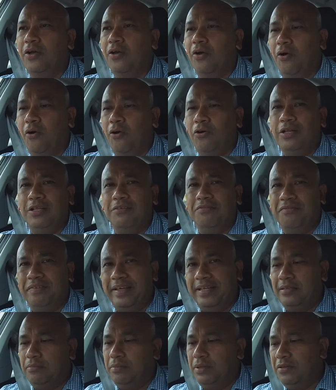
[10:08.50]
all
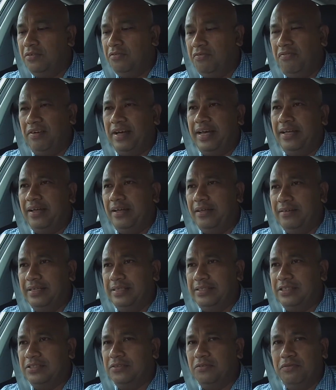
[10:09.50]
available via
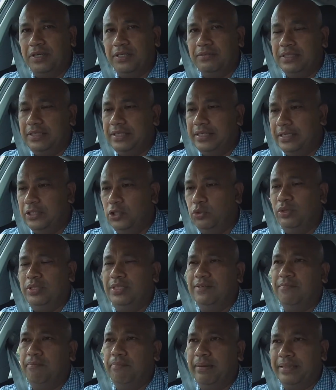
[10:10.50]
this very
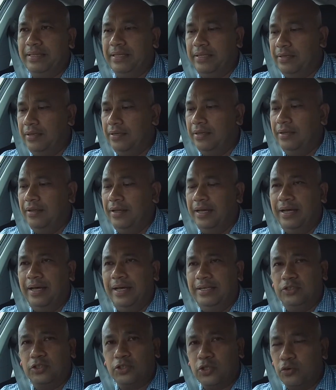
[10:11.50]
intuitive button
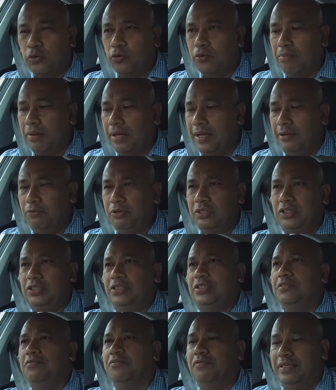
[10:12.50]
and scroll bar, which
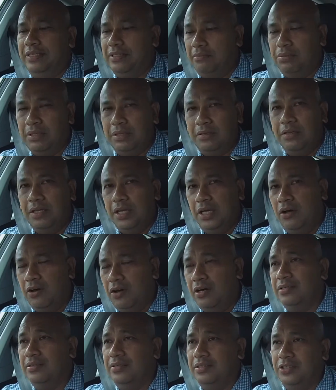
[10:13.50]
is available
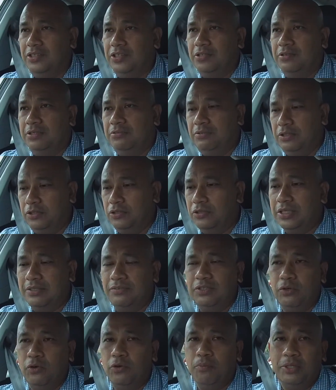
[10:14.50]
on the steering wheel. So it
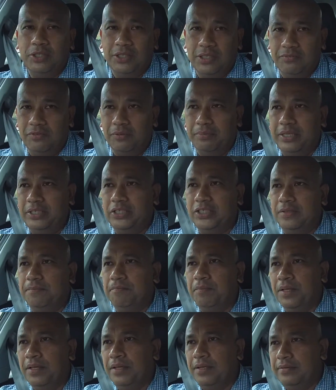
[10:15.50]
gives you a whole bunch of information
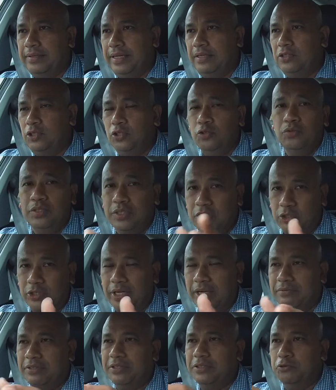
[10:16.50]
that you, the
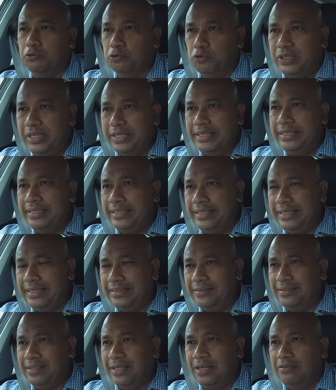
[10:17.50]
driver, really
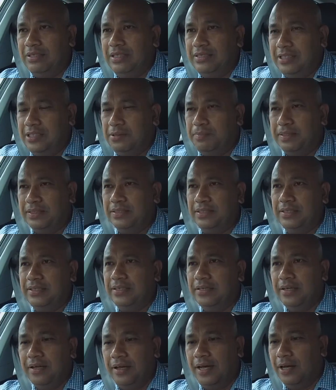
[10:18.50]
needs nowadays, especially
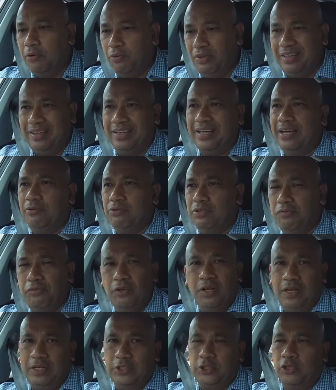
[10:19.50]
with the car with
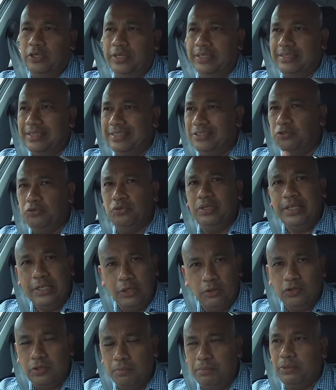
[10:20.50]
full electronics. It's really
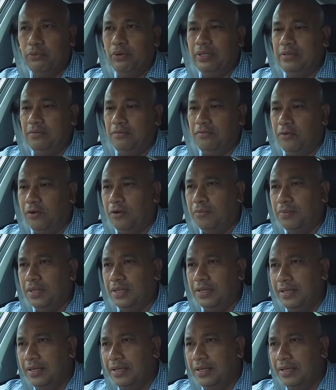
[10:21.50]
good to be well informed